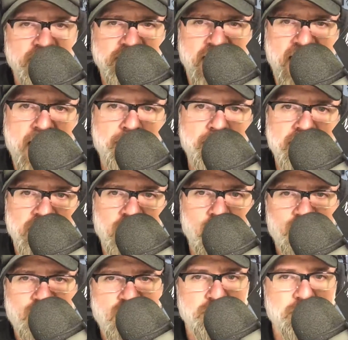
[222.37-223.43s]
Kaepernick, who
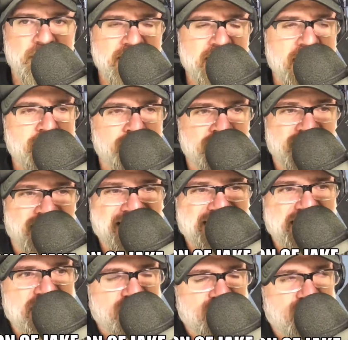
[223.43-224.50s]
has just been named
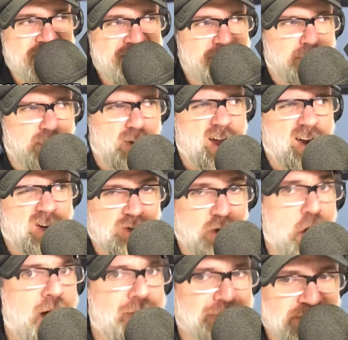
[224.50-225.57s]
Nike's Chief Product
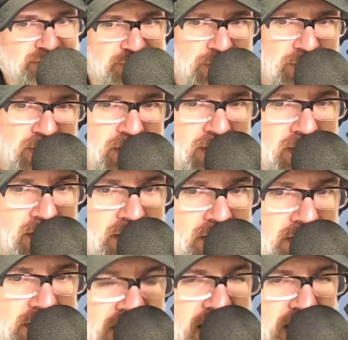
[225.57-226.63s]
Officer.
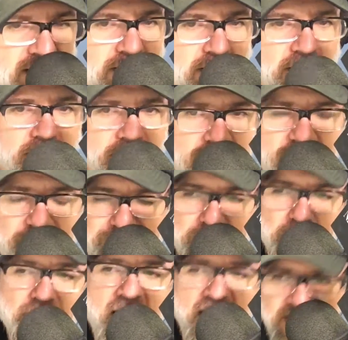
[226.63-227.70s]
Yeah,
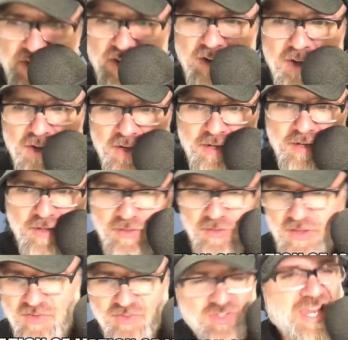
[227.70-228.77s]
Phil Knight,
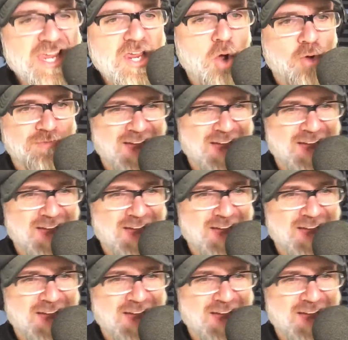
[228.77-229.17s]
the CEO of